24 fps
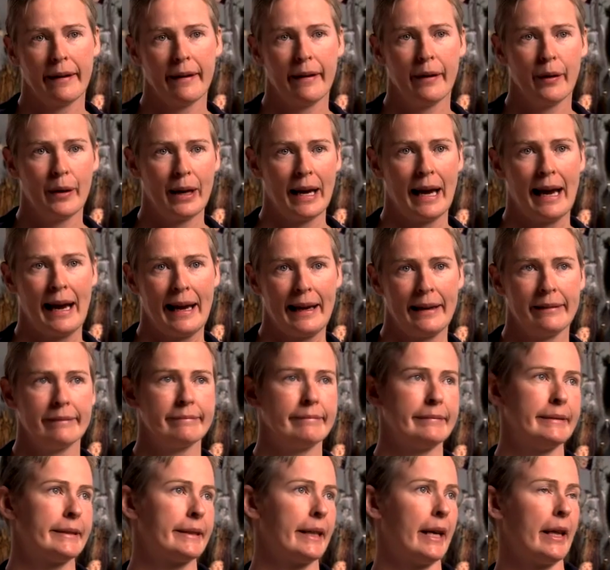Okay,
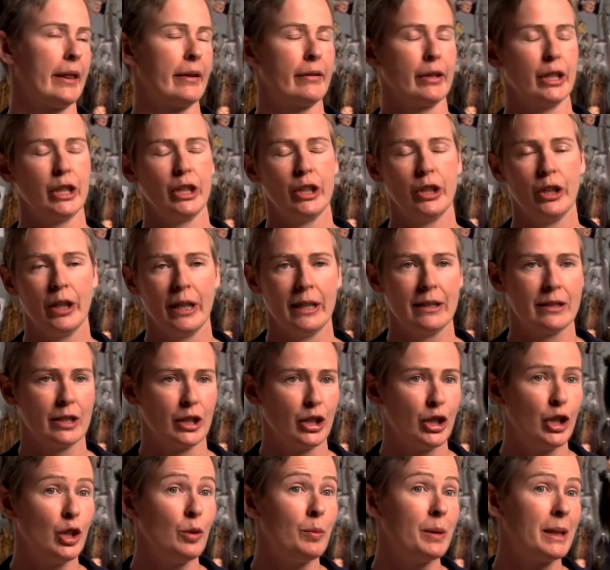it's either a hu it's a
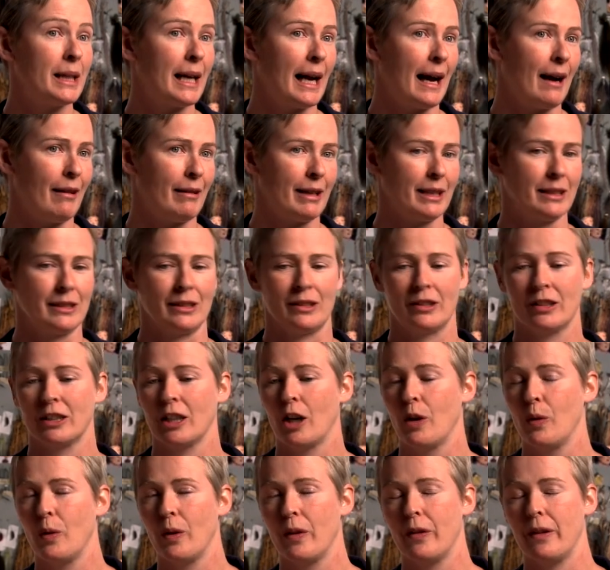human character,
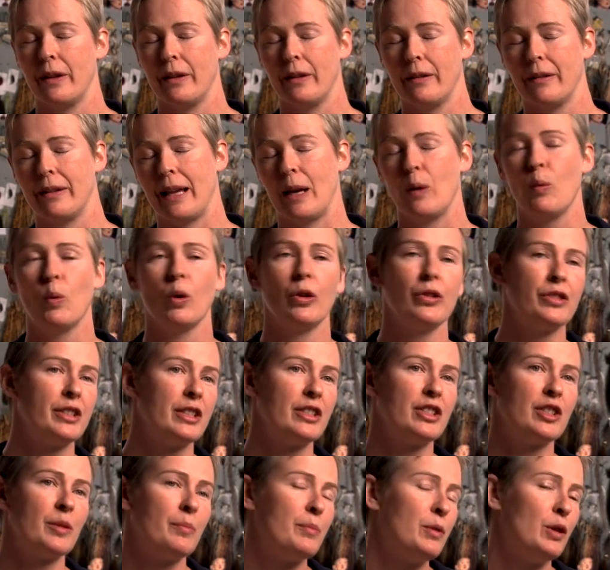so they want
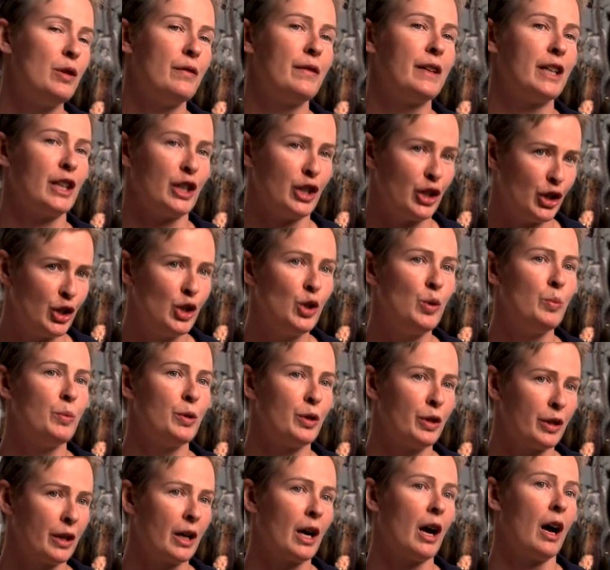it to move in a
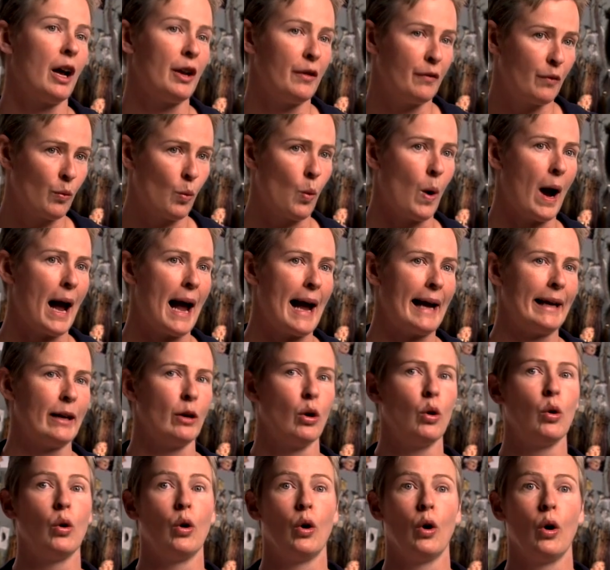human kind of way,
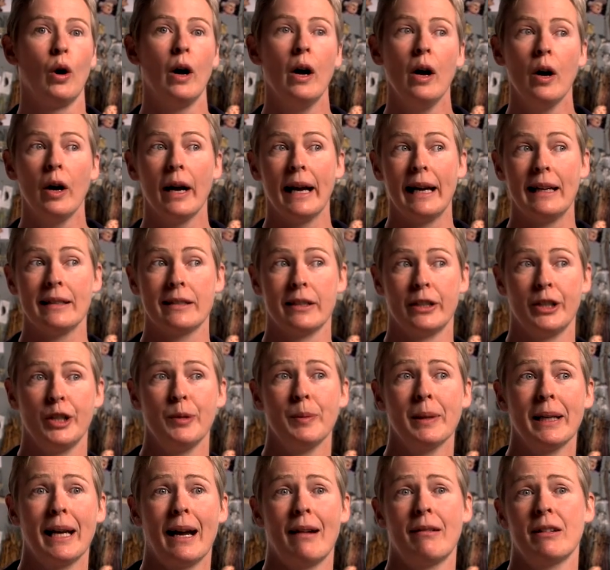or it's a
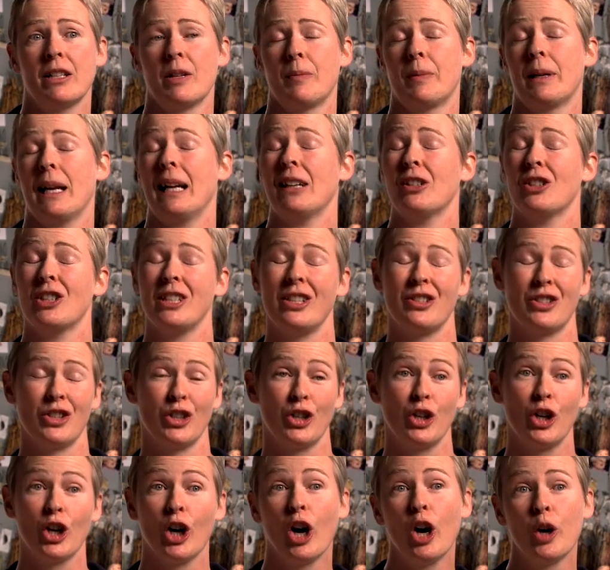human character but actually it's a
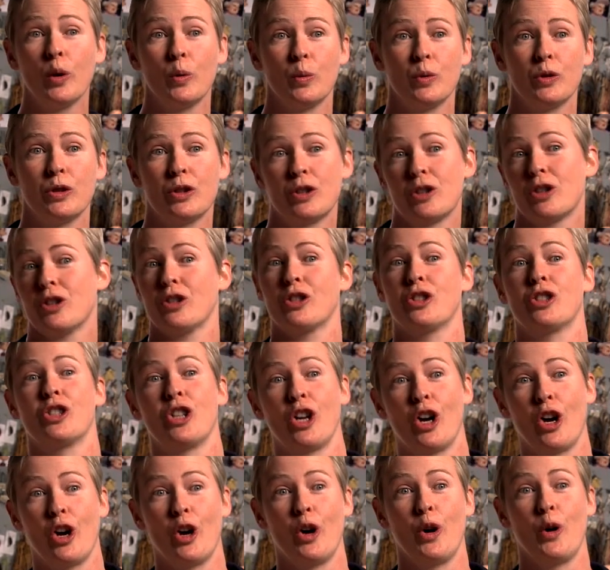ghost,
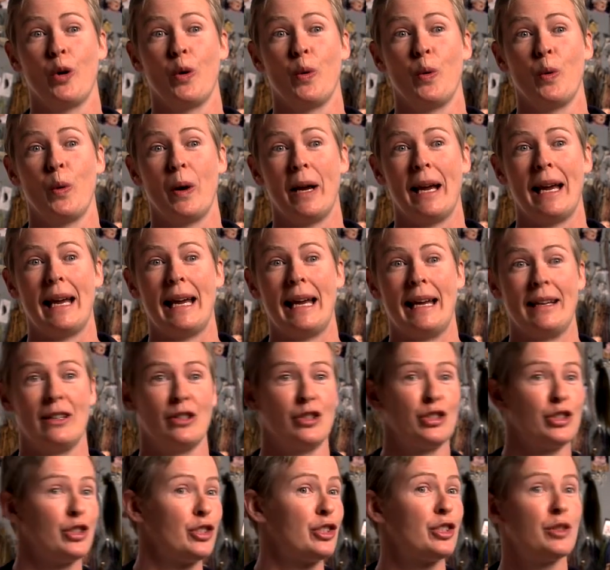so
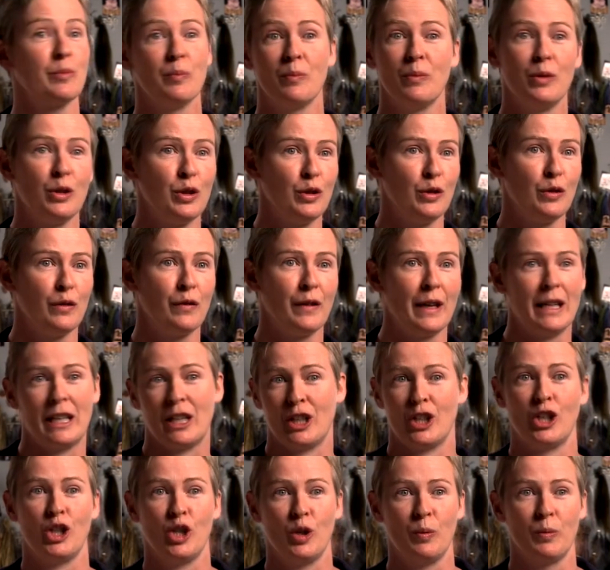it doesn't move in
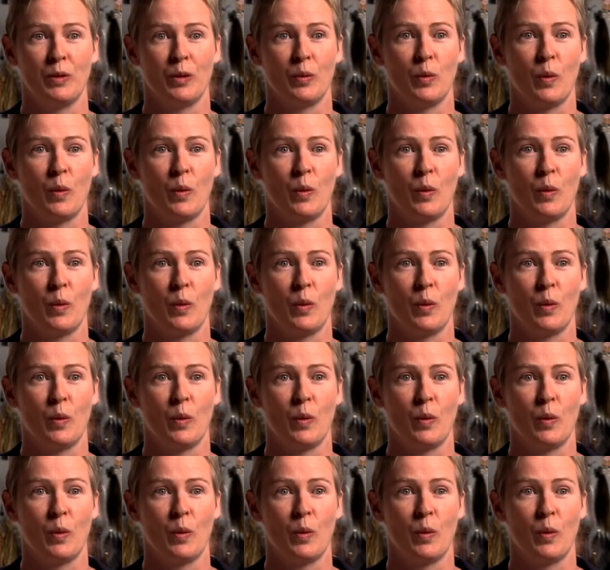a human